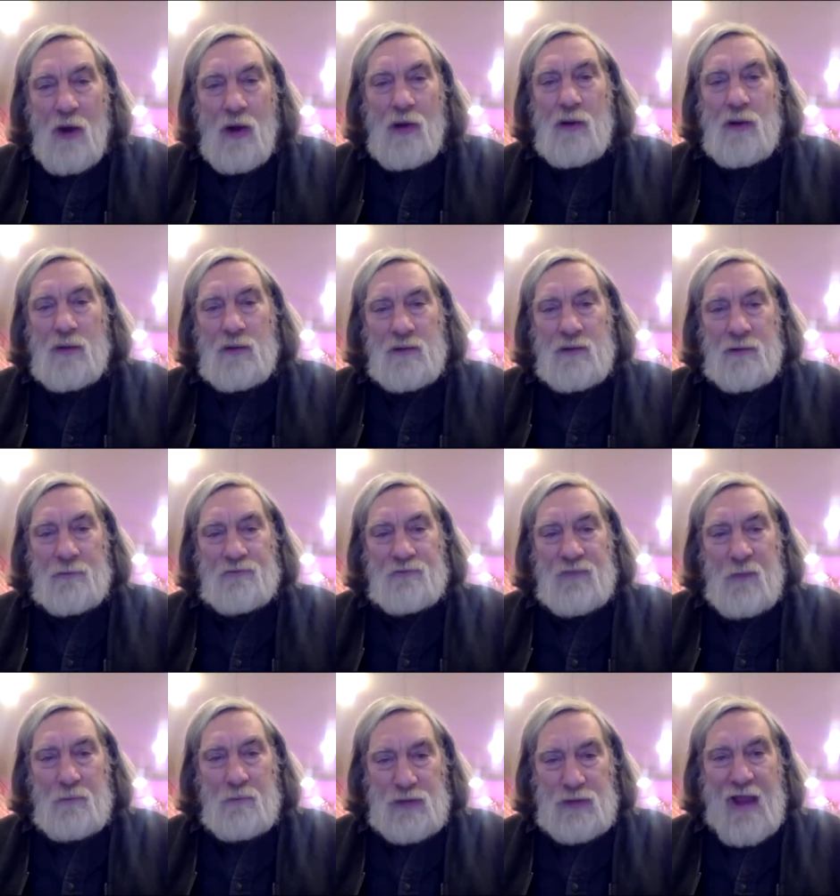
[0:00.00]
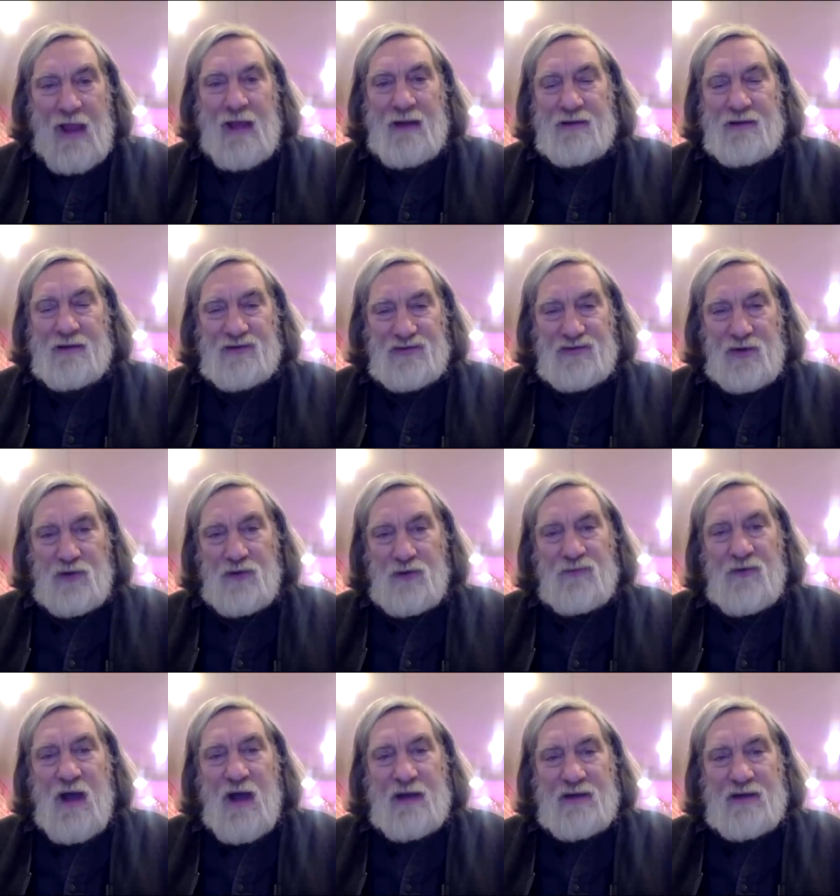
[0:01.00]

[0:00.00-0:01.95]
they all plant